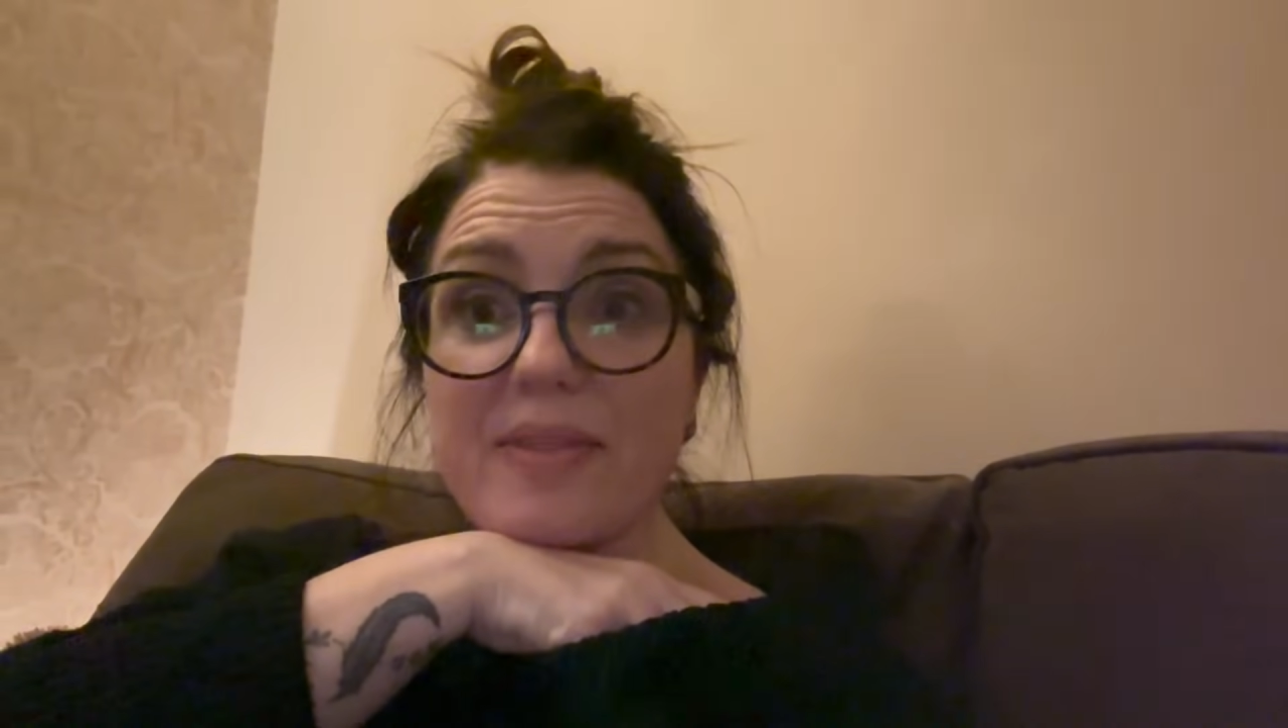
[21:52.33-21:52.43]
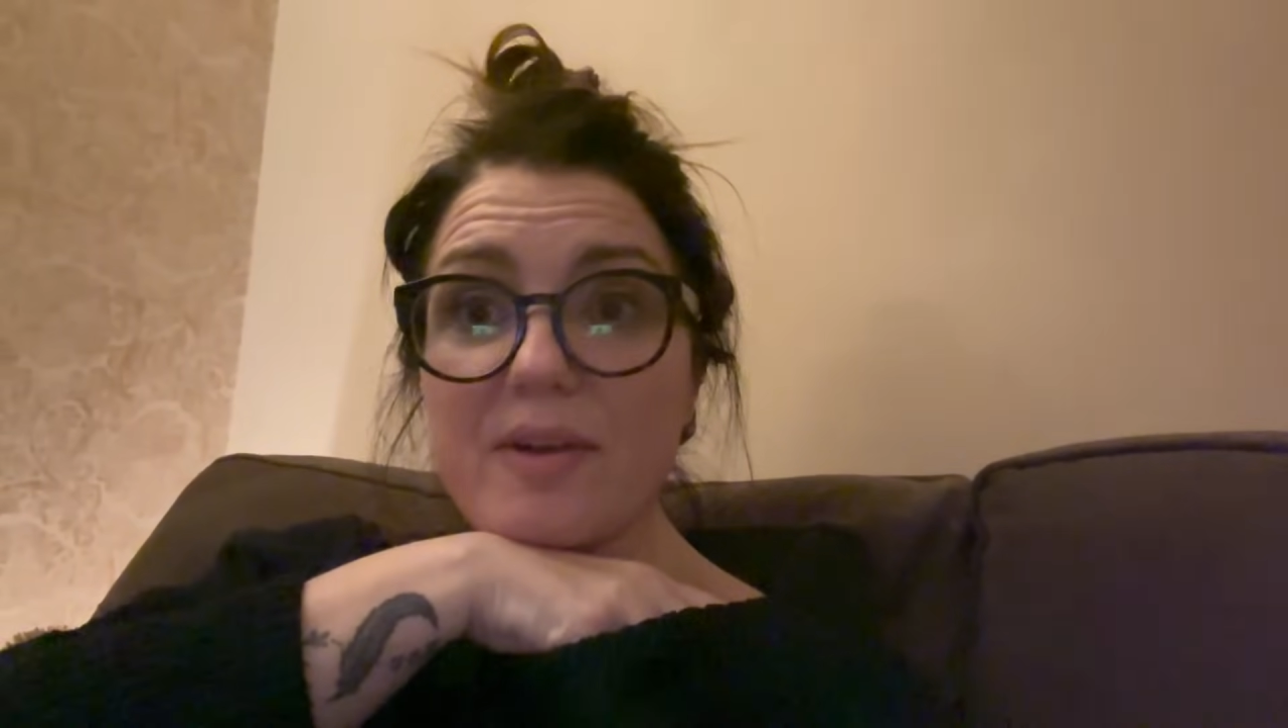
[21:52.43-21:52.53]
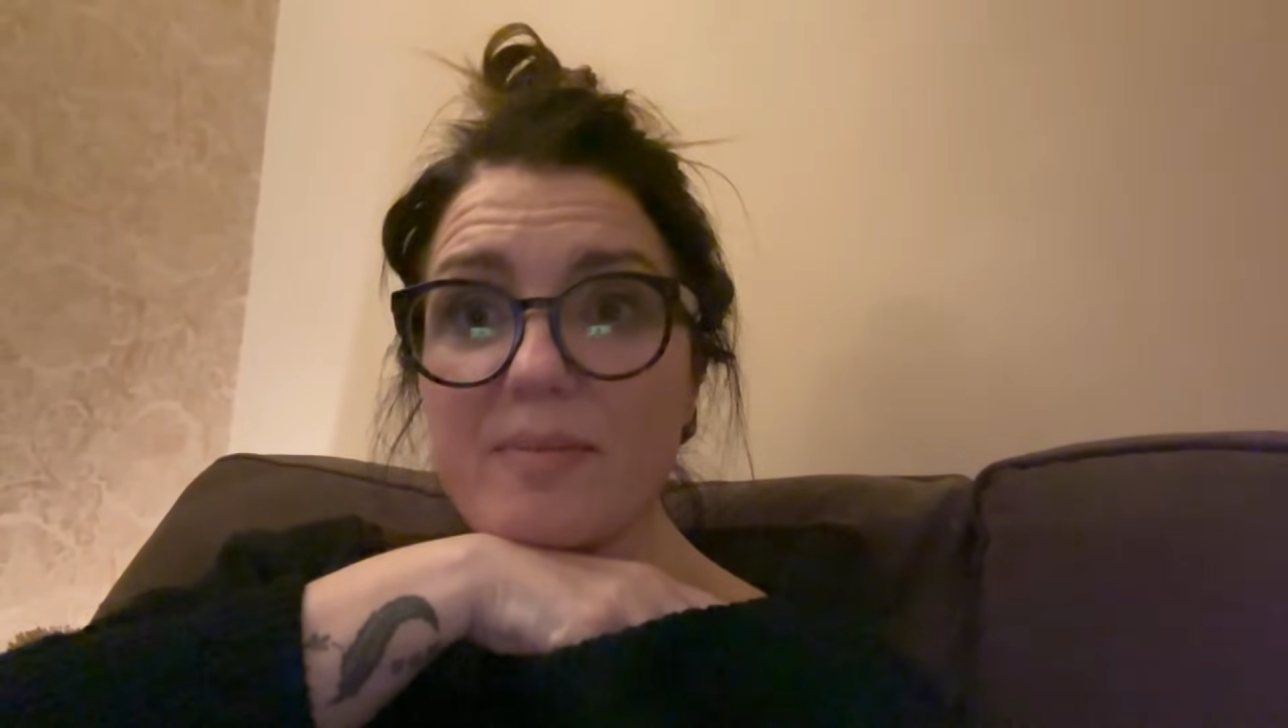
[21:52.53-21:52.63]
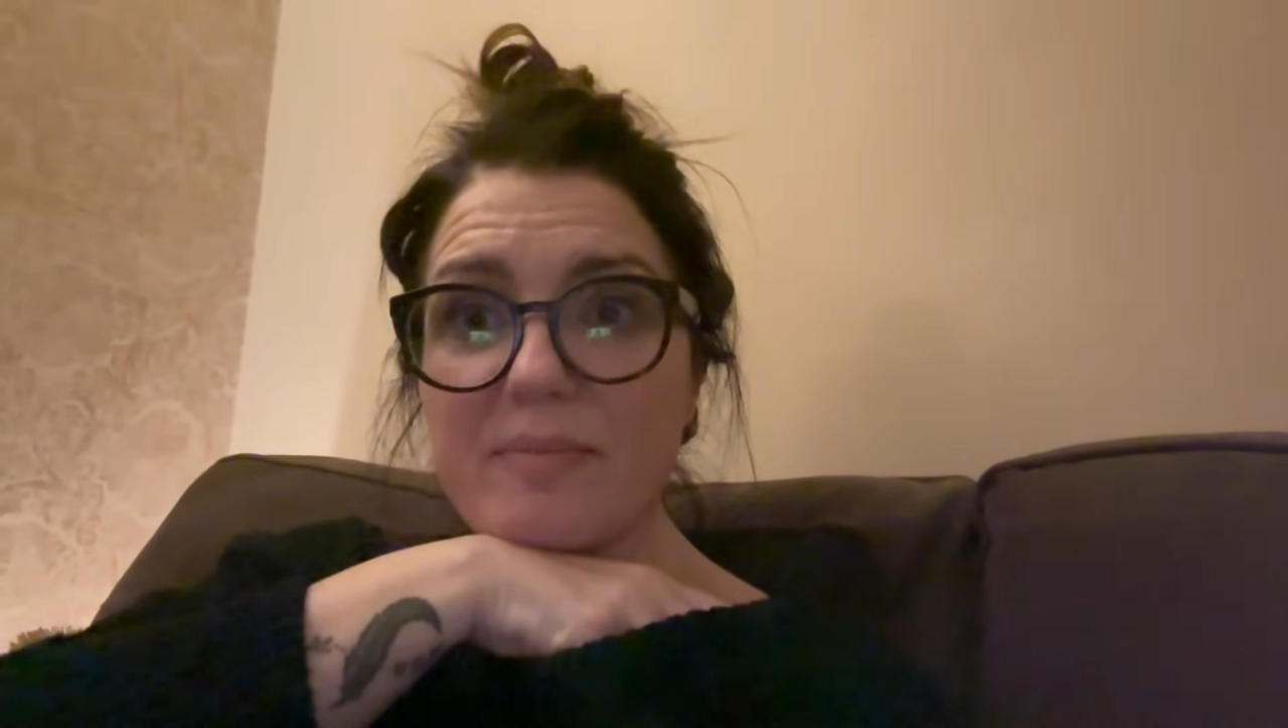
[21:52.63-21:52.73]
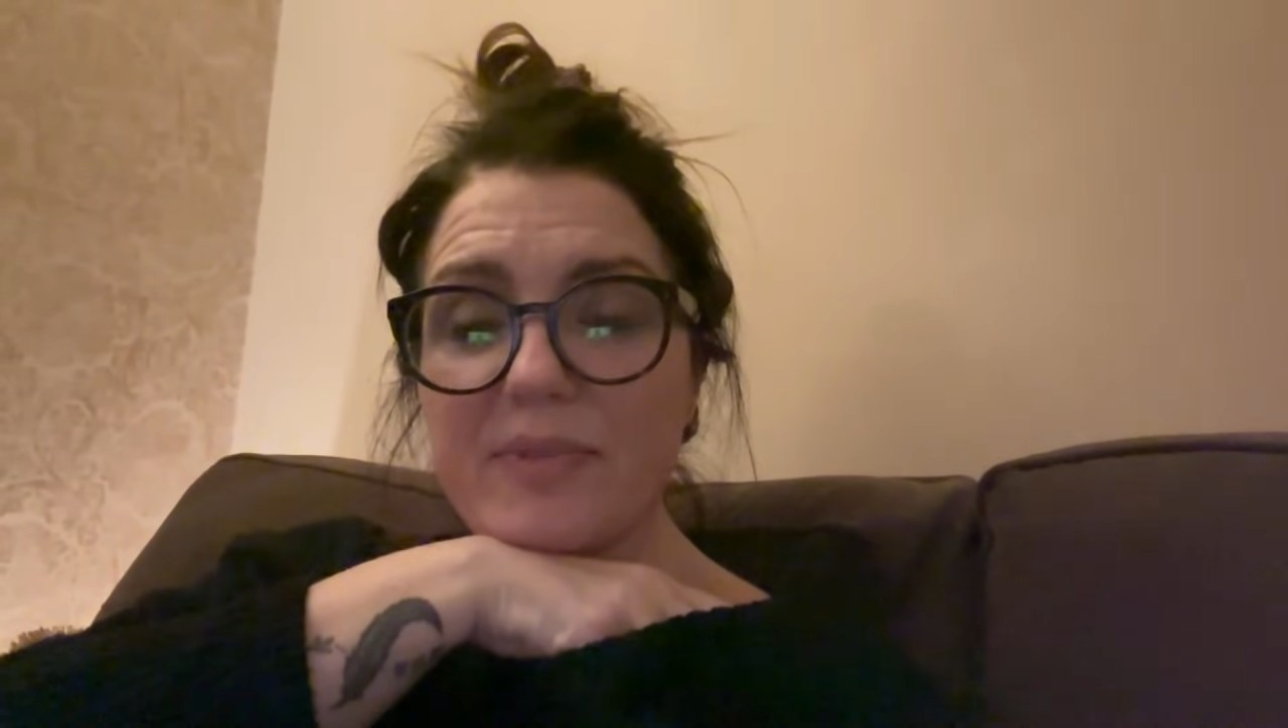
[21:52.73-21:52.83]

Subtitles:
them,